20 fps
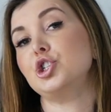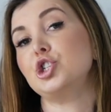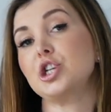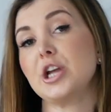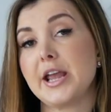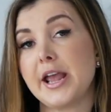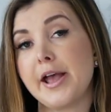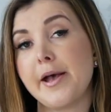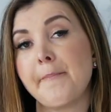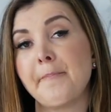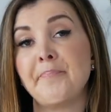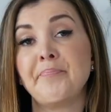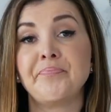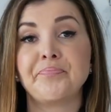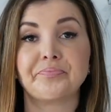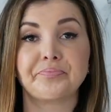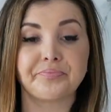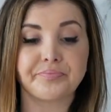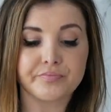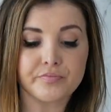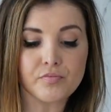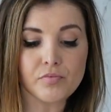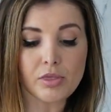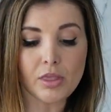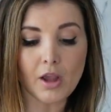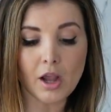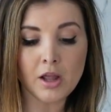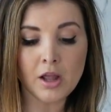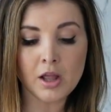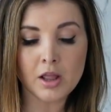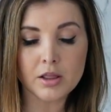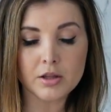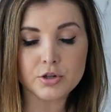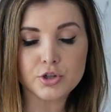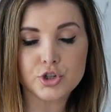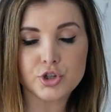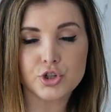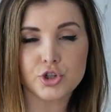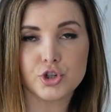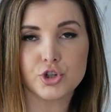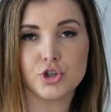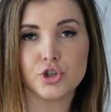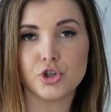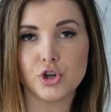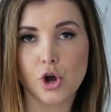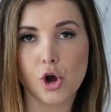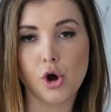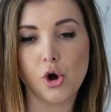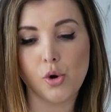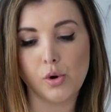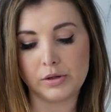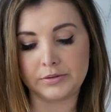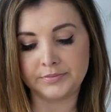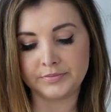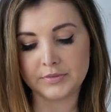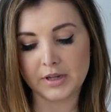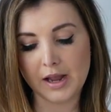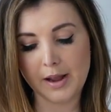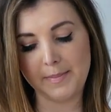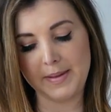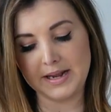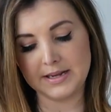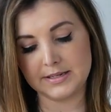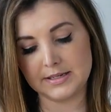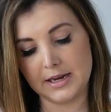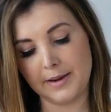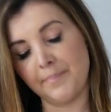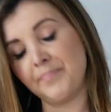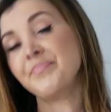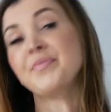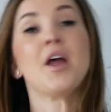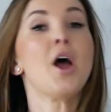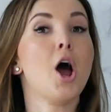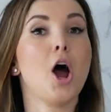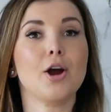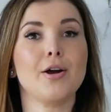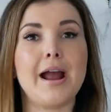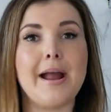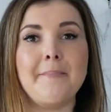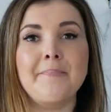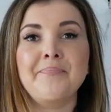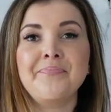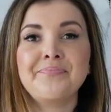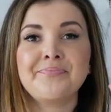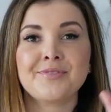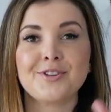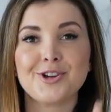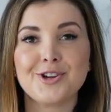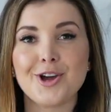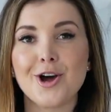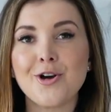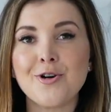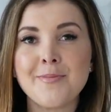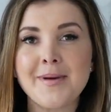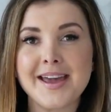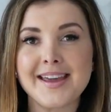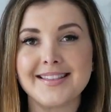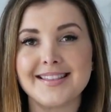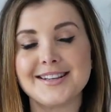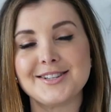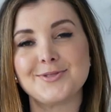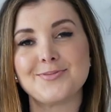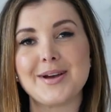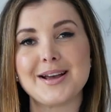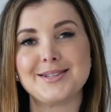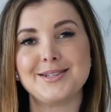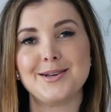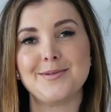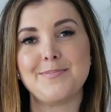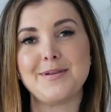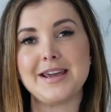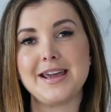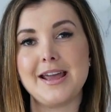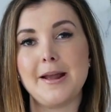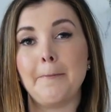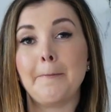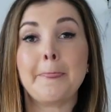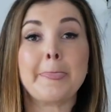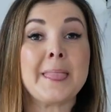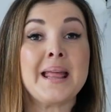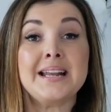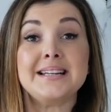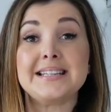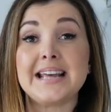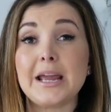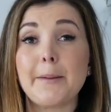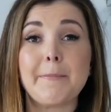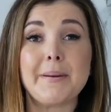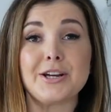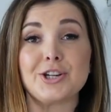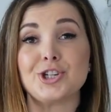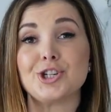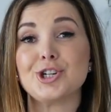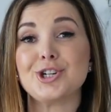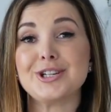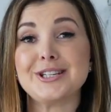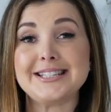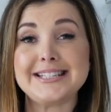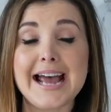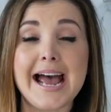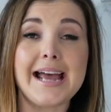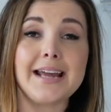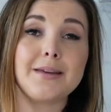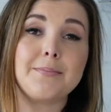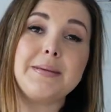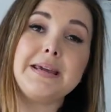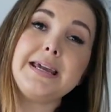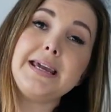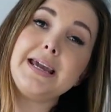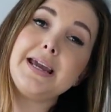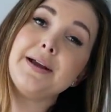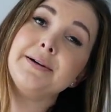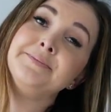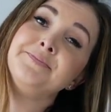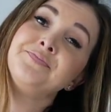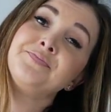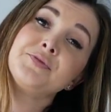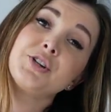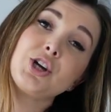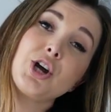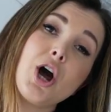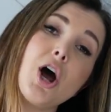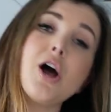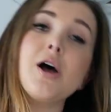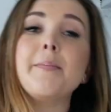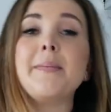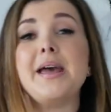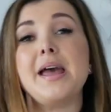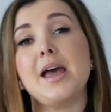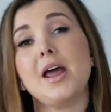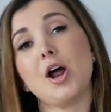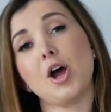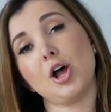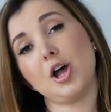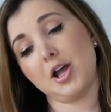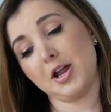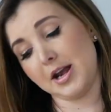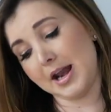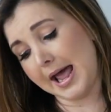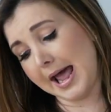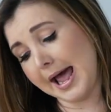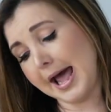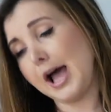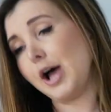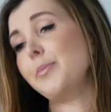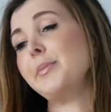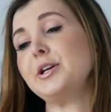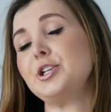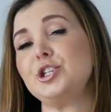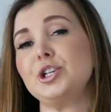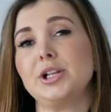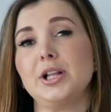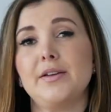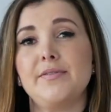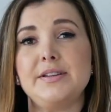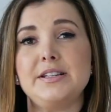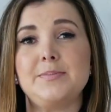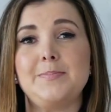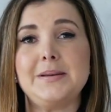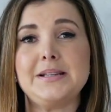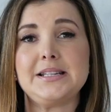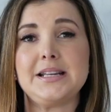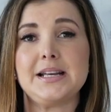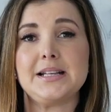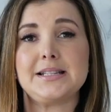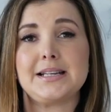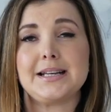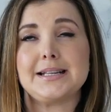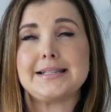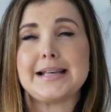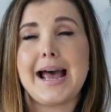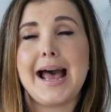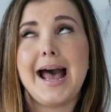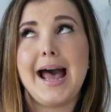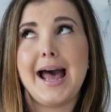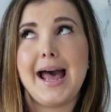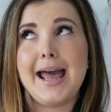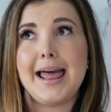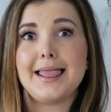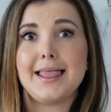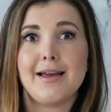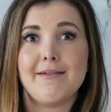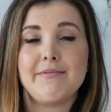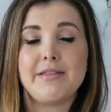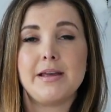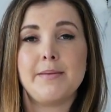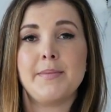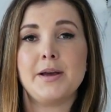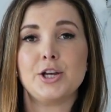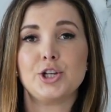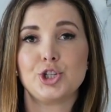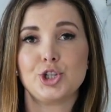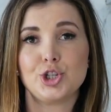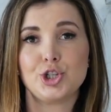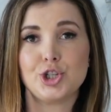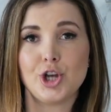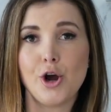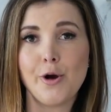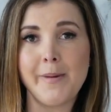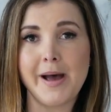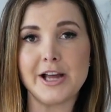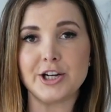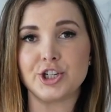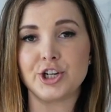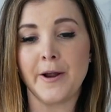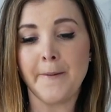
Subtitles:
jam. So amazing. All right, go make this recipe. Take pictures, tag me, comment on how much you love these biscuits because I love them so much.